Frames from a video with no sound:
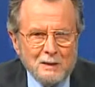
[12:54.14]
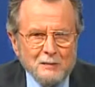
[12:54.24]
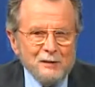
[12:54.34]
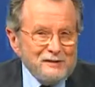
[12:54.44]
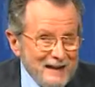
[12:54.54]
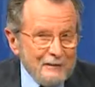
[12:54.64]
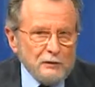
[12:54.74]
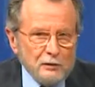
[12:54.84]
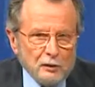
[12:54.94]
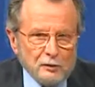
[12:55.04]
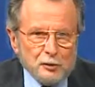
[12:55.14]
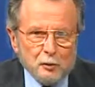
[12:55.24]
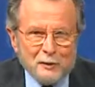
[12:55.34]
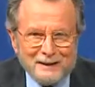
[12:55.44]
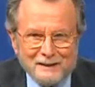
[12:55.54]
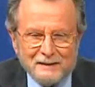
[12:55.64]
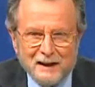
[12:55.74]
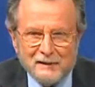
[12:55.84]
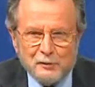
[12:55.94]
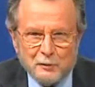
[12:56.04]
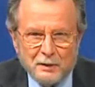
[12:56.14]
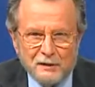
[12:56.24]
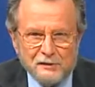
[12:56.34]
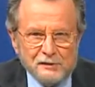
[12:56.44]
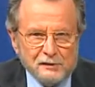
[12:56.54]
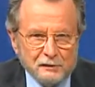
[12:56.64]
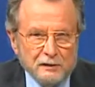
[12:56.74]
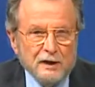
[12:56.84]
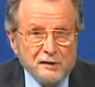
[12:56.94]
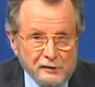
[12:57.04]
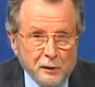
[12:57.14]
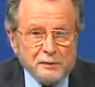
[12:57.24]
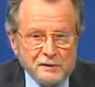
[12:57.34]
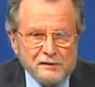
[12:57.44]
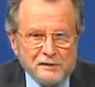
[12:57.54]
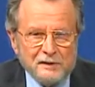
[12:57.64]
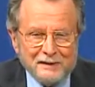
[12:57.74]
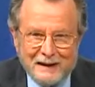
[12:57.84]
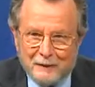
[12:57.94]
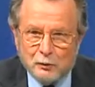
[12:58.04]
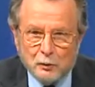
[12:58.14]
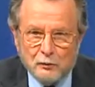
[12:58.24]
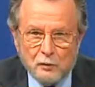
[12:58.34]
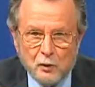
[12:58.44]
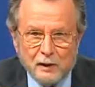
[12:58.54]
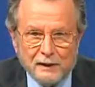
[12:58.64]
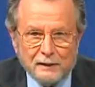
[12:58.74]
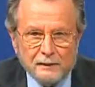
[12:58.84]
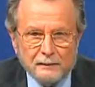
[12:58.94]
because they have to learn to recognize the presence of substances that they have to avoid.